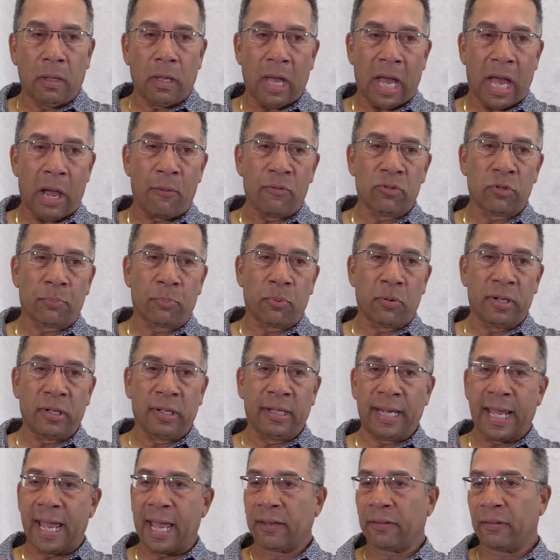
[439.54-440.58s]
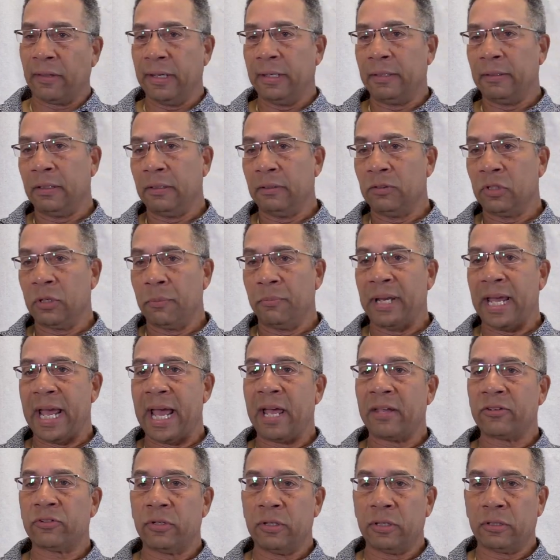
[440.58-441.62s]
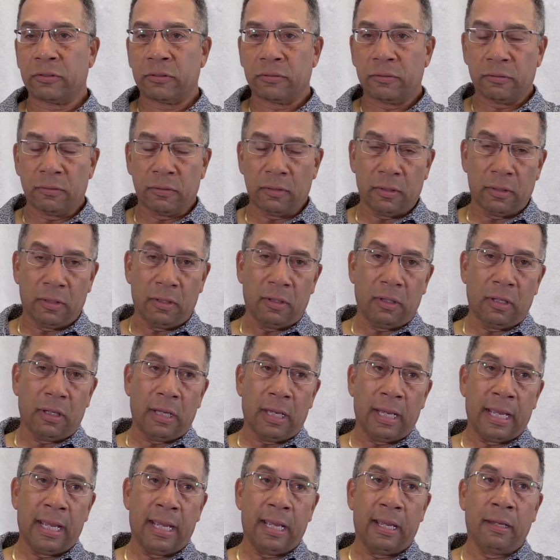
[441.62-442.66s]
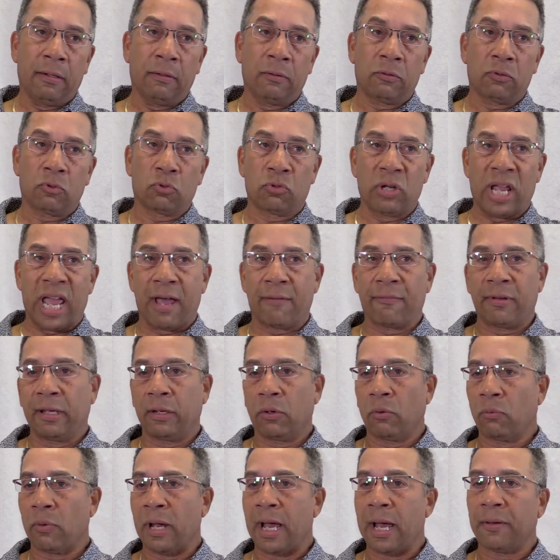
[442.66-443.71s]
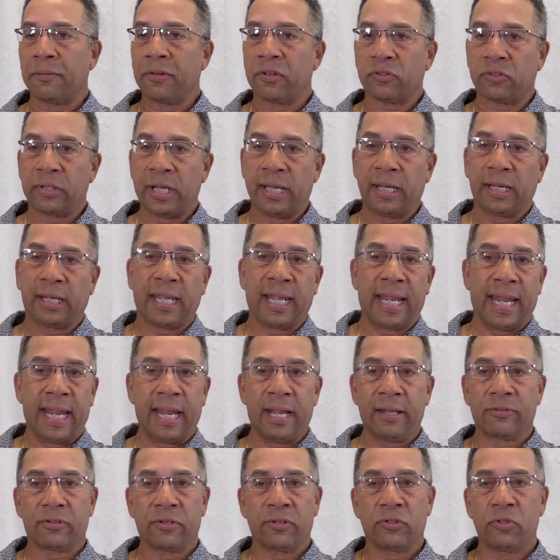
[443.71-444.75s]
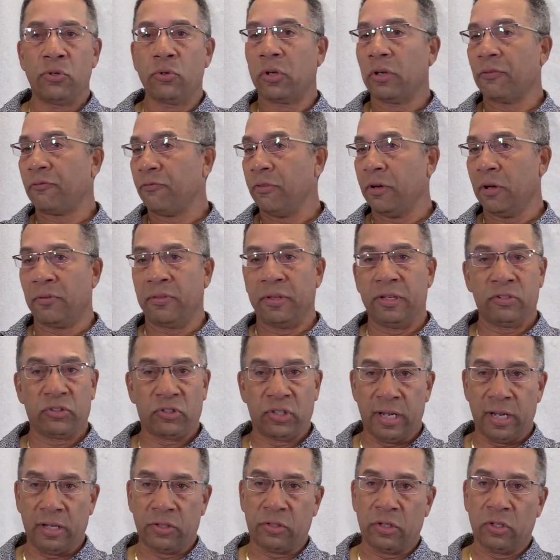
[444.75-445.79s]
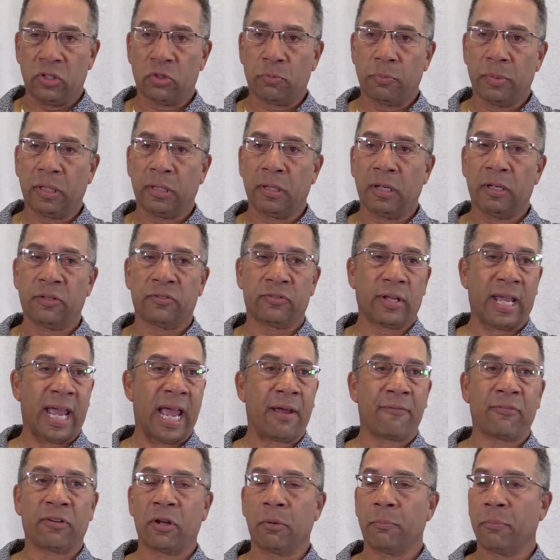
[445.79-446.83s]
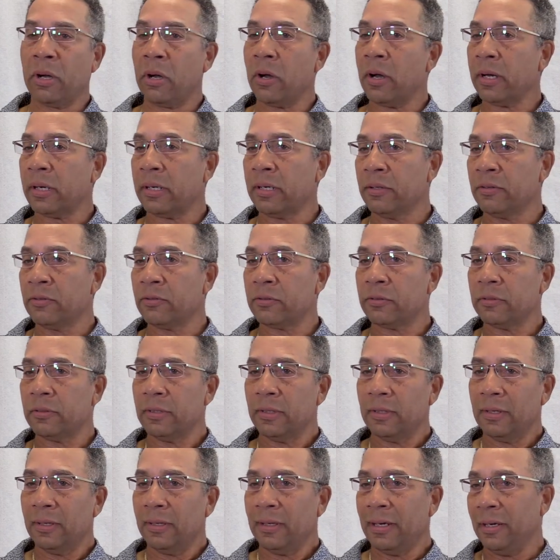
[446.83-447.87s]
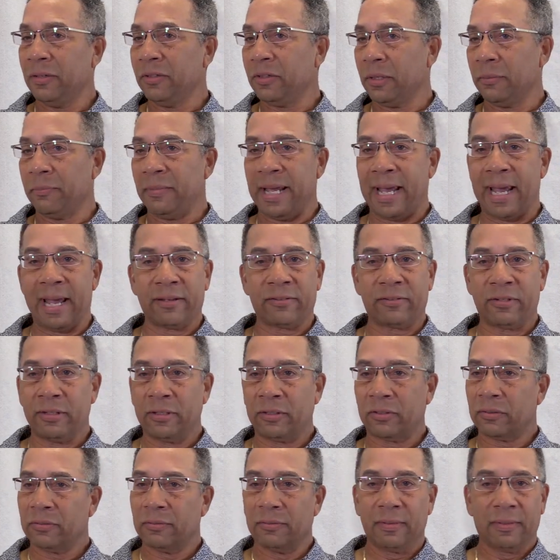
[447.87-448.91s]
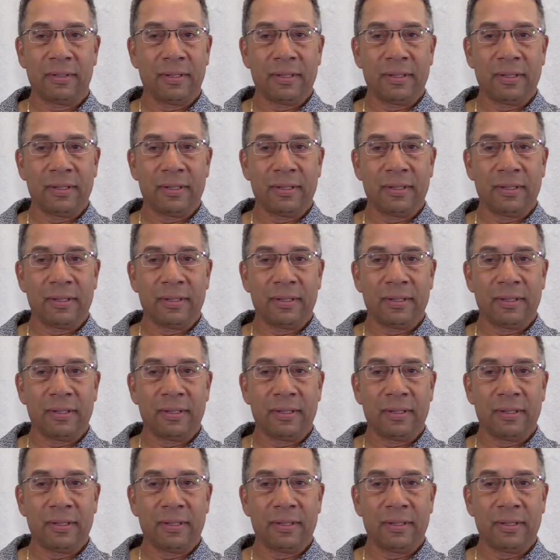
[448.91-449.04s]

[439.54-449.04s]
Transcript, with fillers: I was a pretty good athlete in gymnastics. And traveling around the state of Kansas, you could feel these tensions because African Americans in gymnastics